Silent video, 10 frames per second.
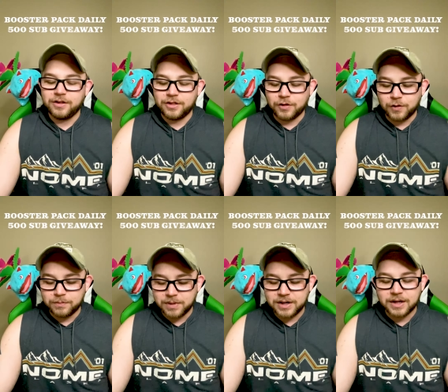So on
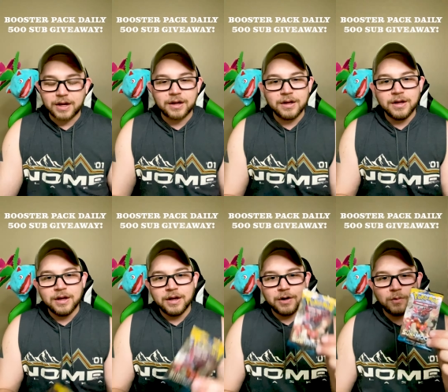Monday,
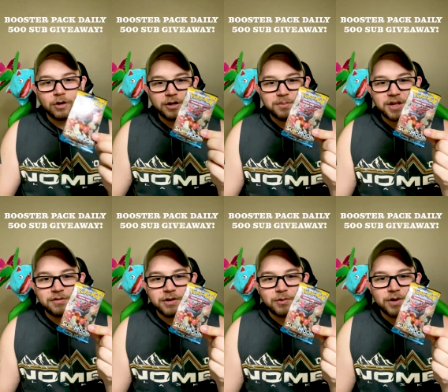we're going to be
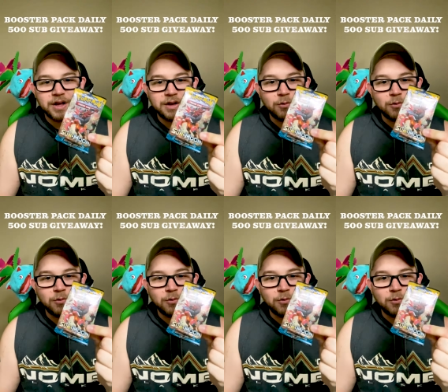giving away